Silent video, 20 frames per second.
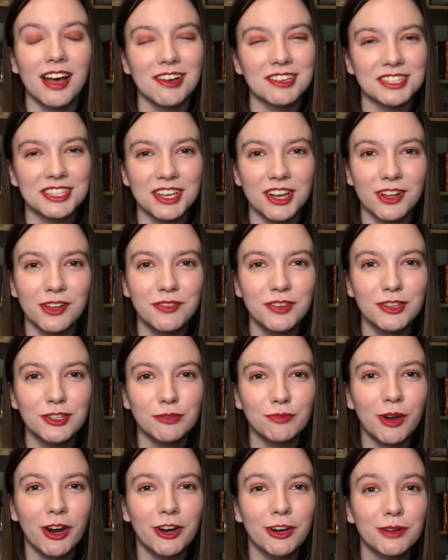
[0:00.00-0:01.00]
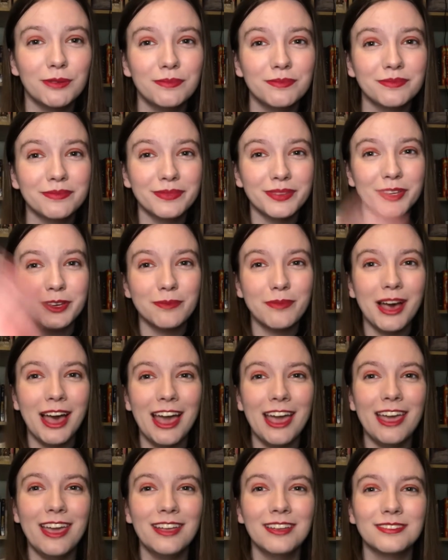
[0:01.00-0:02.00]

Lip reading: I'll see all of you tomorrow. Goodbye!